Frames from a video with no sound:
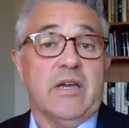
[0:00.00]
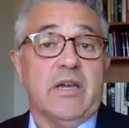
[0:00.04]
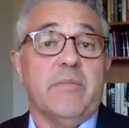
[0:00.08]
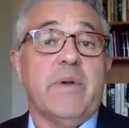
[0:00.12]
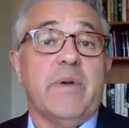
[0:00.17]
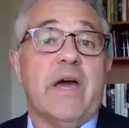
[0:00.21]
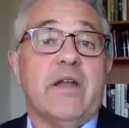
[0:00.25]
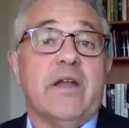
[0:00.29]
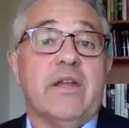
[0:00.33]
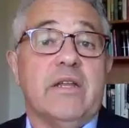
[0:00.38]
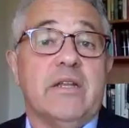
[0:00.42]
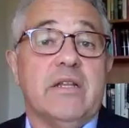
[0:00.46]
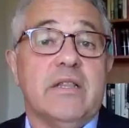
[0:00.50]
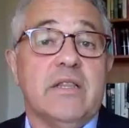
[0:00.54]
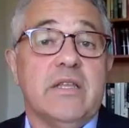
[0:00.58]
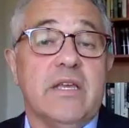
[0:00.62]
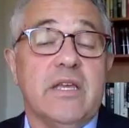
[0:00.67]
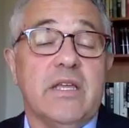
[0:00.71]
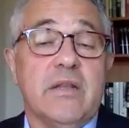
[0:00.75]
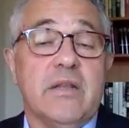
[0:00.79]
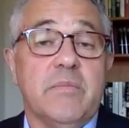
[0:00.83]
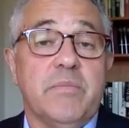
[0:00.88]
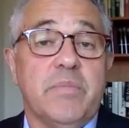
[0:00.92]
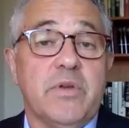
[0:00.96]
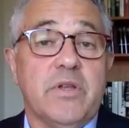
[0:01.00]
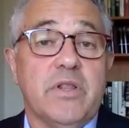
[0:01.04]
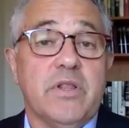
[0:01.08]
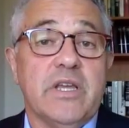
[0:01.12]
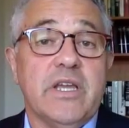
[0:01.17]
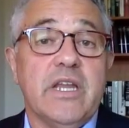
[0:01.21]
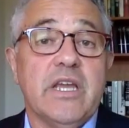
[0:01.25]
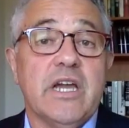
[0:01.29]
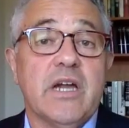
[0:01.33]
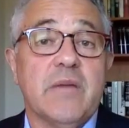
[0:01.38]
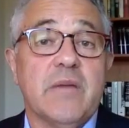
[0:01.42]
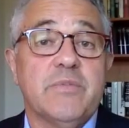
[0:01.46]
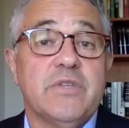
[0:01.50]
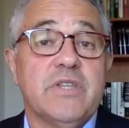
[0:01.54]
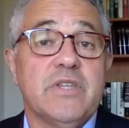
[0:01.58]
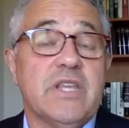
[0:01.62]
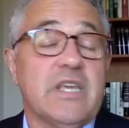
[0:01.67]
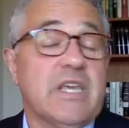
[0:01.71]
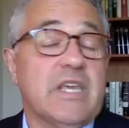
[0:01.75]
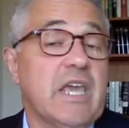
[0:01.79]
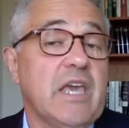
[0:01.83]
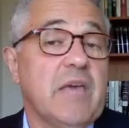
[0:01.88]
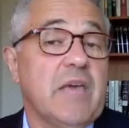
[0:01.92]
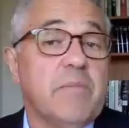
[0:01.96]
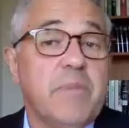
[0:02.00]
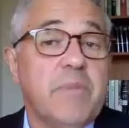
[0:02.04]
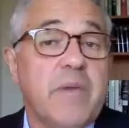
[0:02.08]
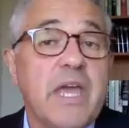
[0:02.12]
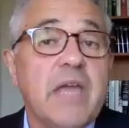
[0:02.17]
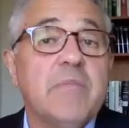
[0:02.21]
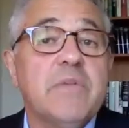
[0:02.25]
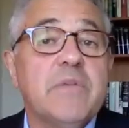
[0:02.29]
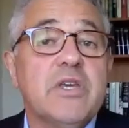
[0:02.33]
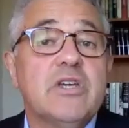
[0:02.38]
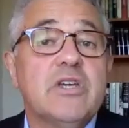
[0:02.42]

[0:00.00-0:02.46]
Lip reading: about it leading up to the campaign,